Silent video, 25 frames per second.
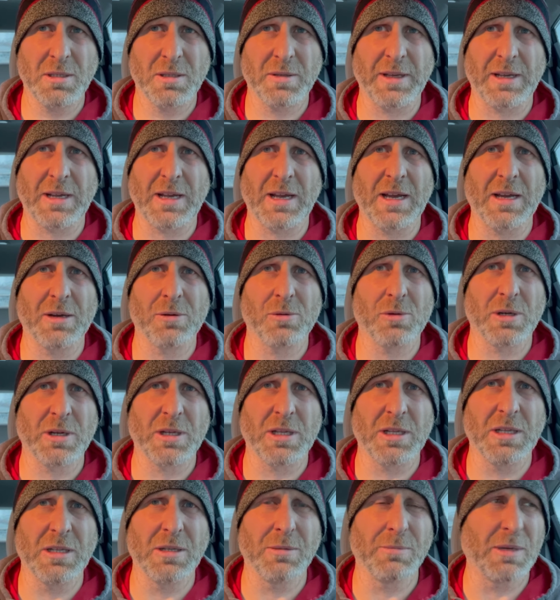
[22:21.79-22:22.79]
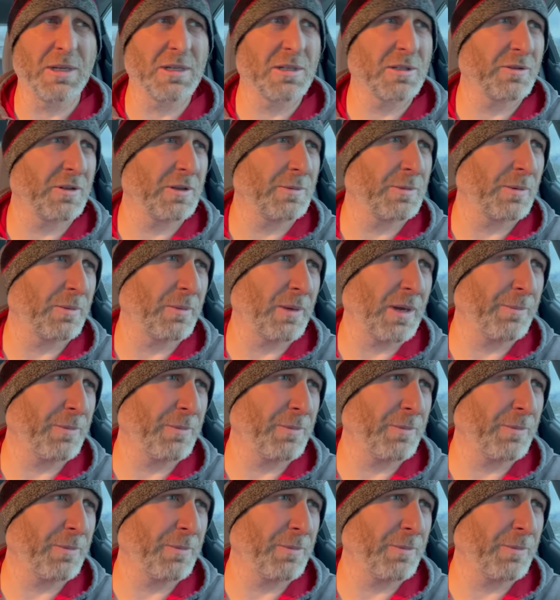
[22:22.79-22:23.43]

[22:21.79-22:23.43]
Like, I want to eat mentally, but my